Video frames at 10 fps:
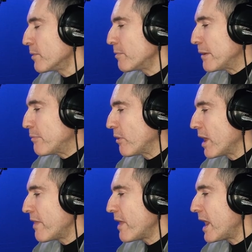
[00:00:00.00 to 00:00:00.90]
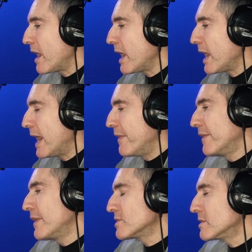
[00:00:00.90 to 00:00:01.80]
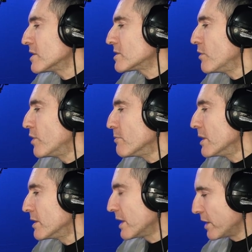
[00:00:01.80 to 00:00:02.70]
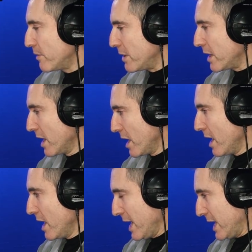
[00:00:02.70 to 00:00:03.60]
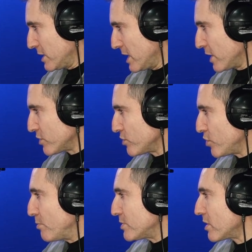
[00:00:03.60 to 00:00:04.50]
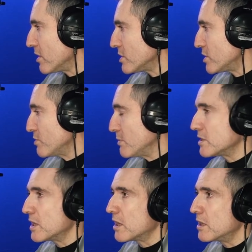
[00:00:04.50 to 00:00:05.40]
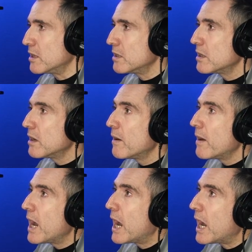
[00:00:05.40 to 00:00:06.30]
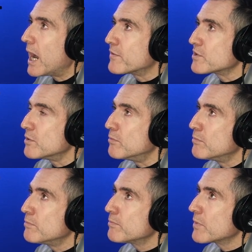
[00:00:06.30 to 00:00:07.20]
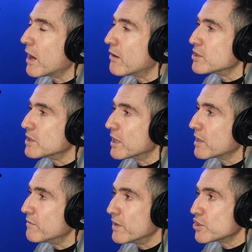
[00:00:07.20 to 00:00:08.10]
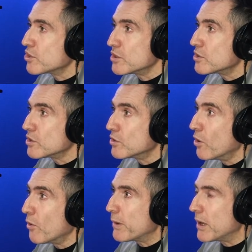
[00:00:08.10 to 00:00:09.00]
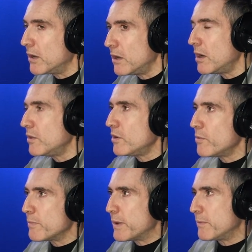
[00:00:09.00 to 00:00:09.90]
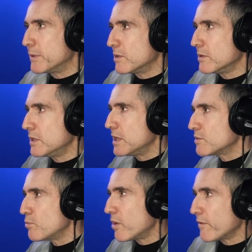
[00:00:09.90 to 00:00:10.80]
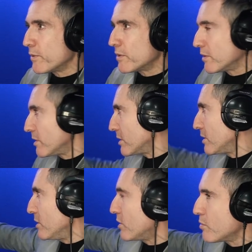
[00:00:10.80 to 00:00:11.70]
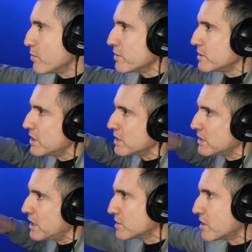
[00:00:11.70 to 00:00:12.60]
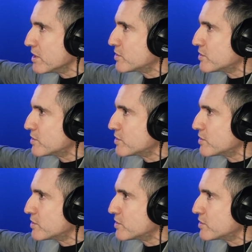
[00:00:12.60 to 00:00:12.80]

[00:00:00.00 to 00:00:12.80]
with people like that. And that doesn't necessarily mean they're going to be international superstars. It just means they're going to have some courage in their convictions and not be like, oh no, we better be doing this. What if we did look at what the next guy's